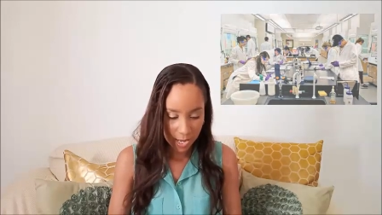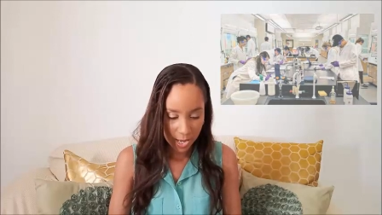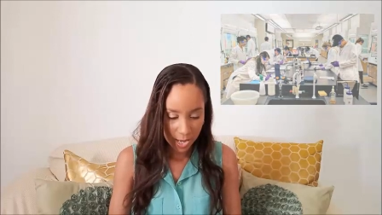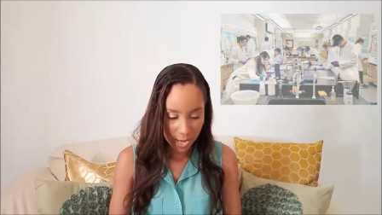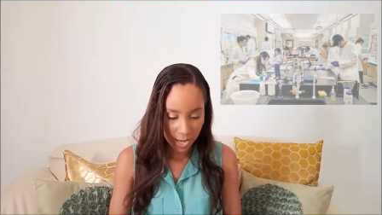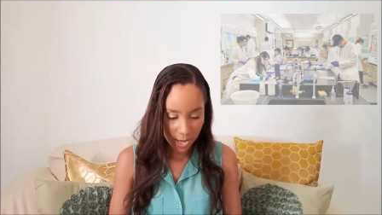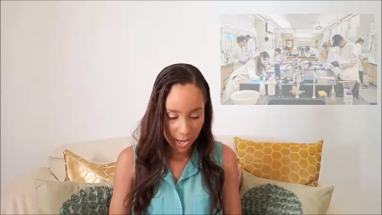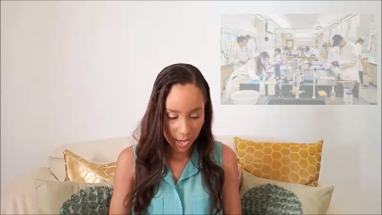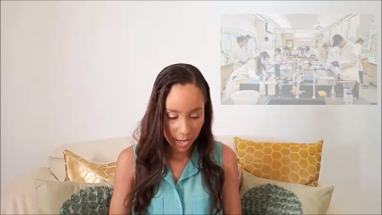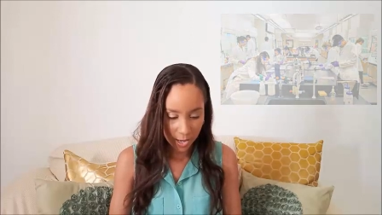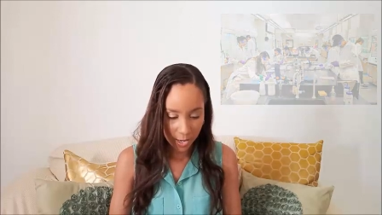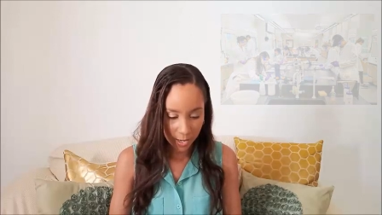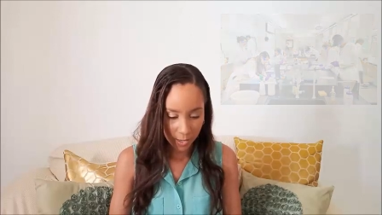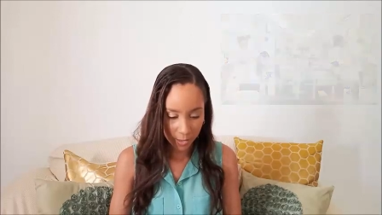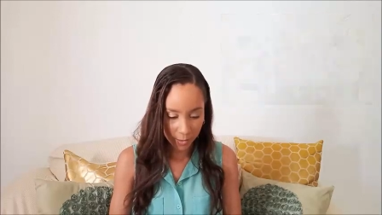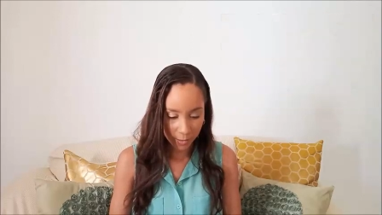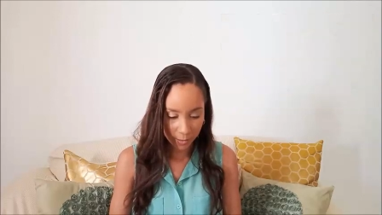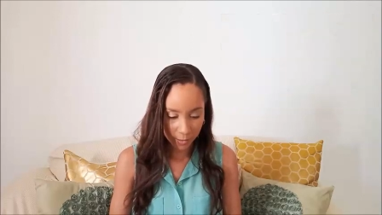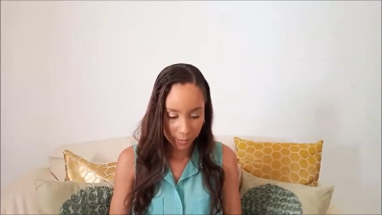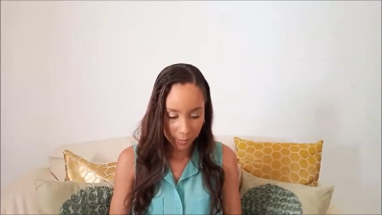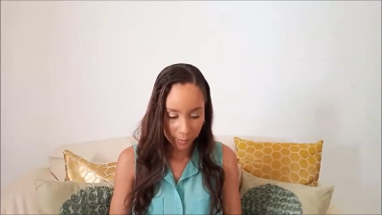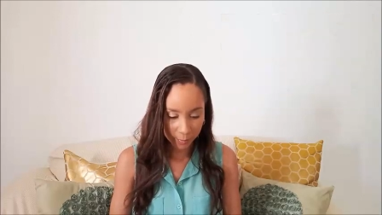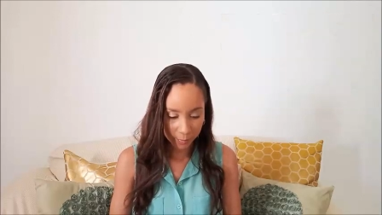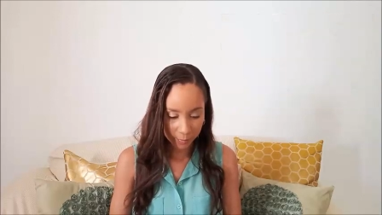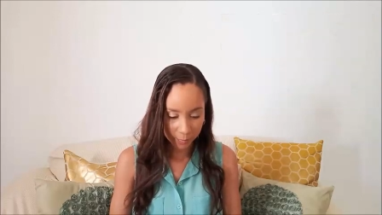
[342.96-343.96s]

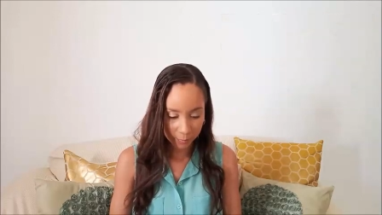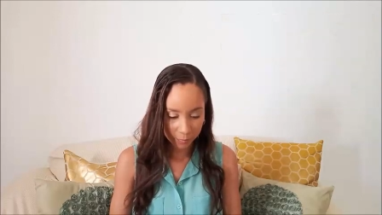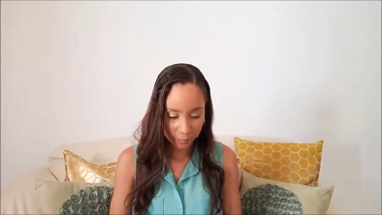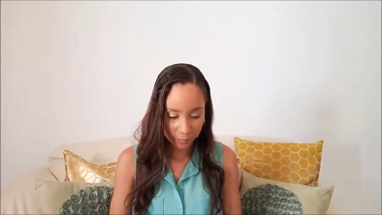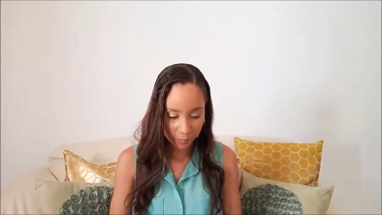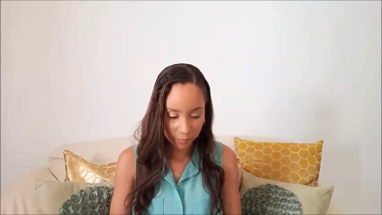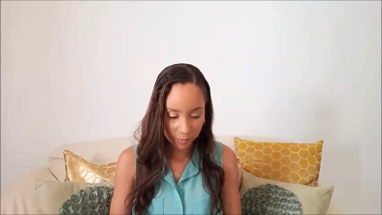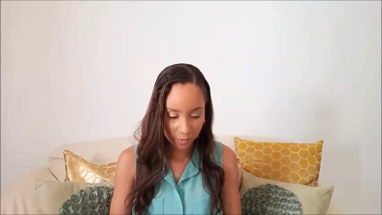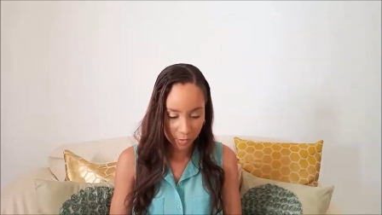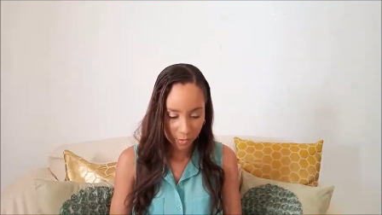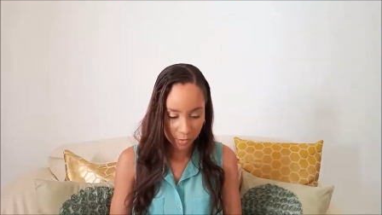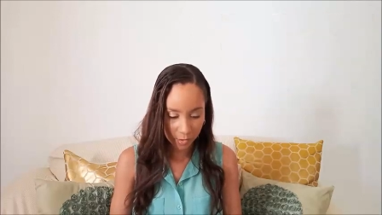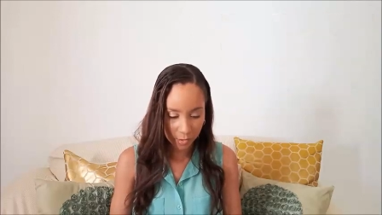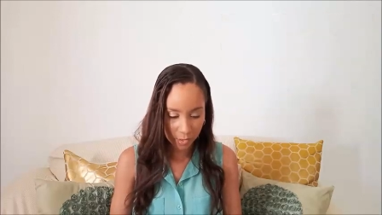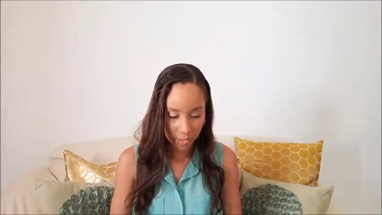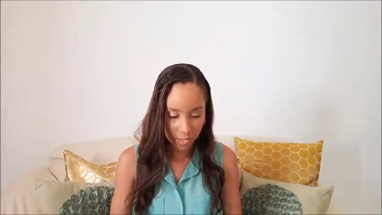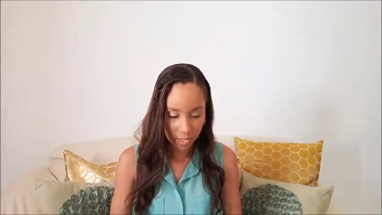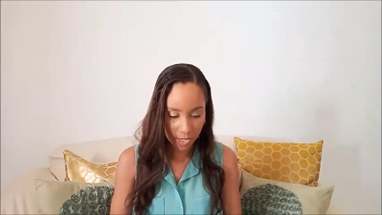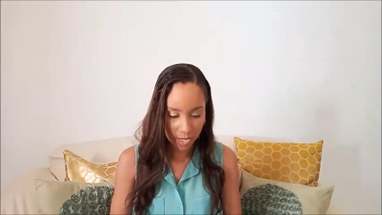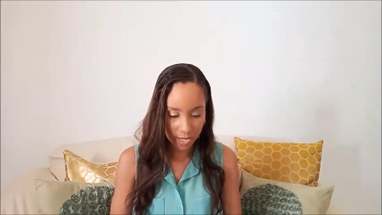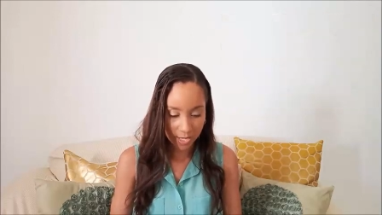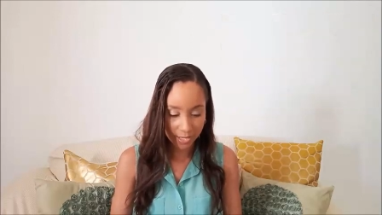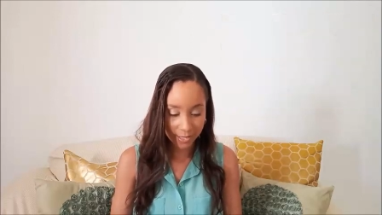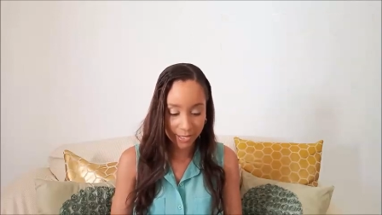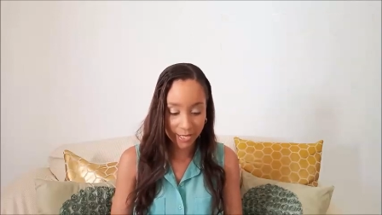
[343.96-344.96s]
Um,
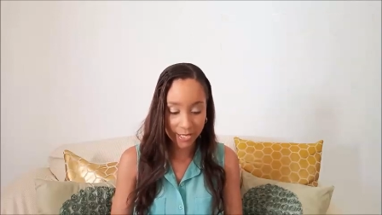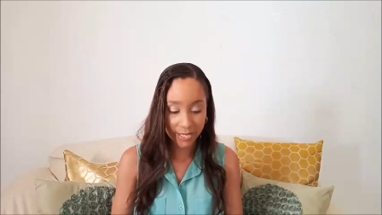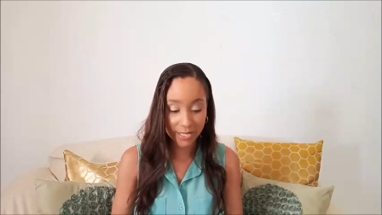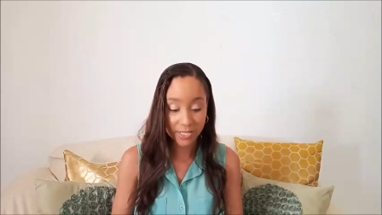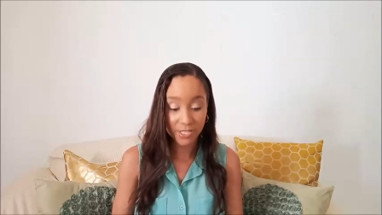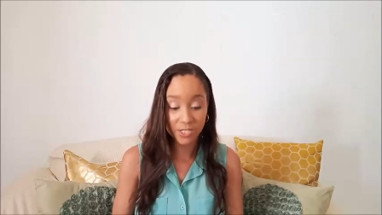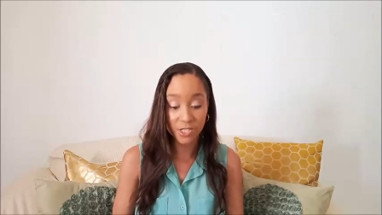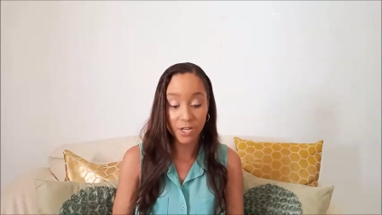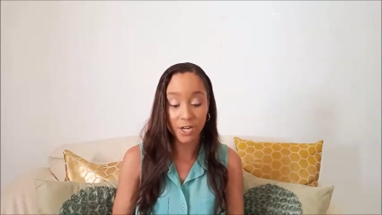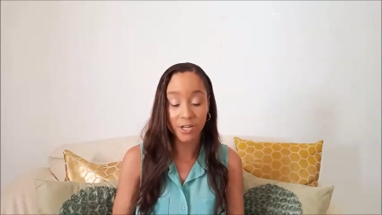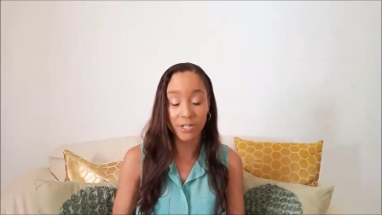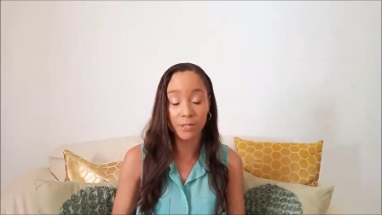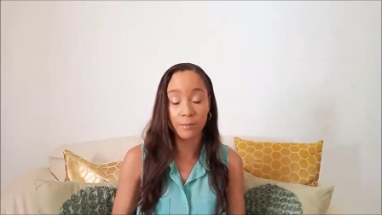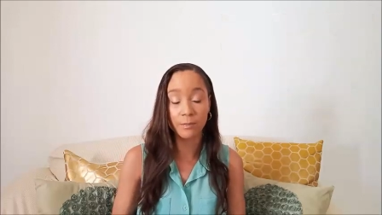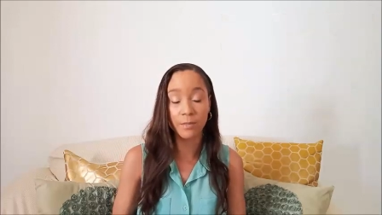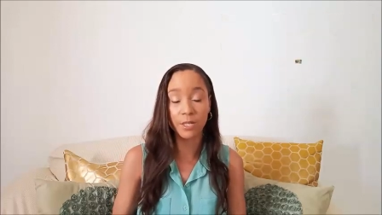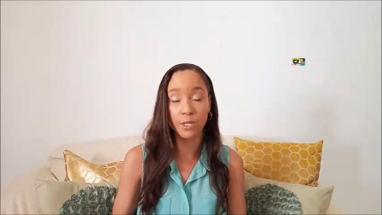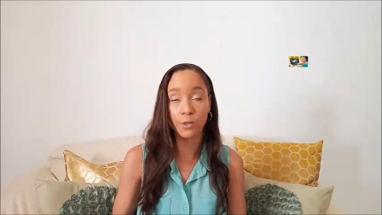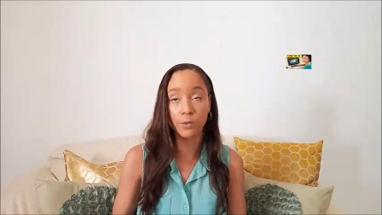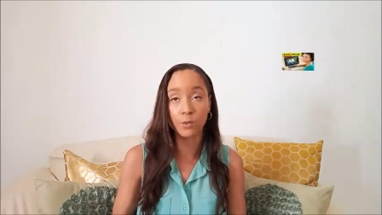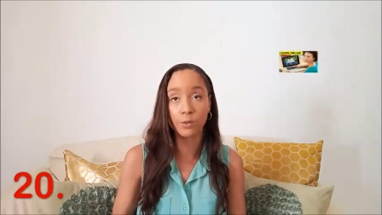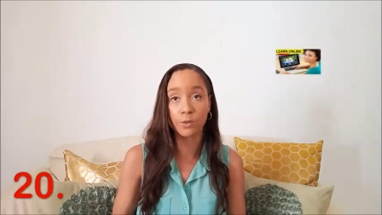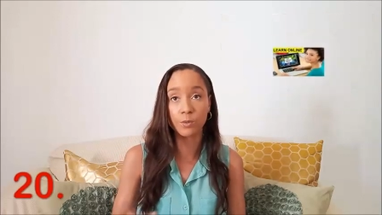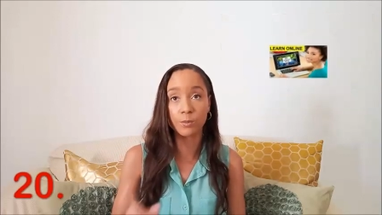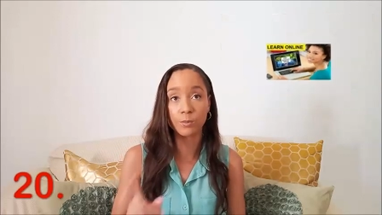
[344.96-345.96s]
and then I started my
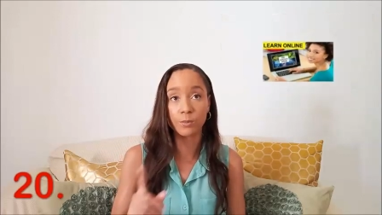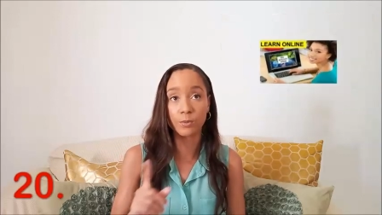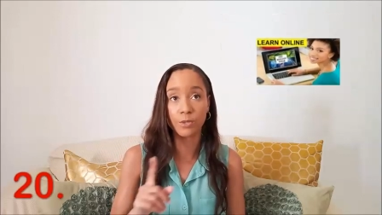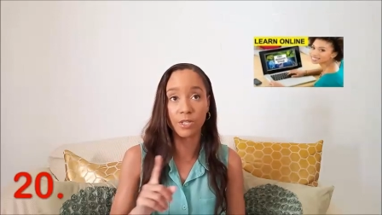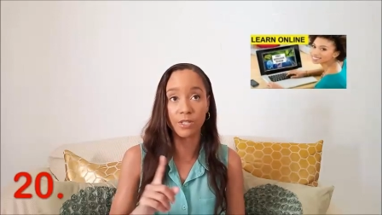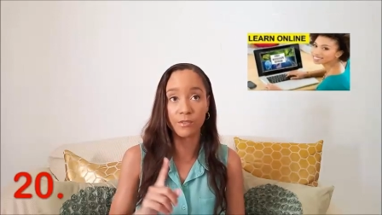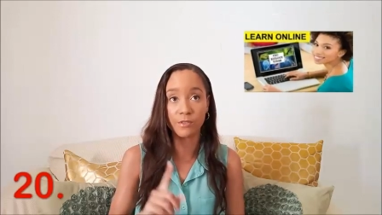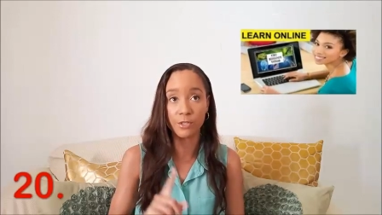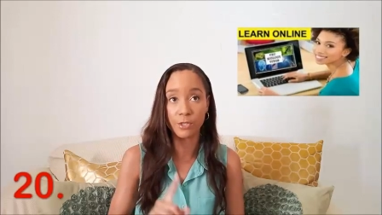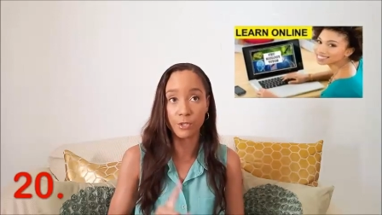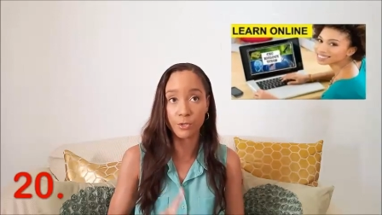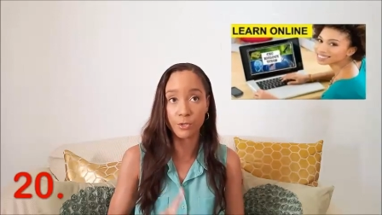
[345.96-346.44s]
own private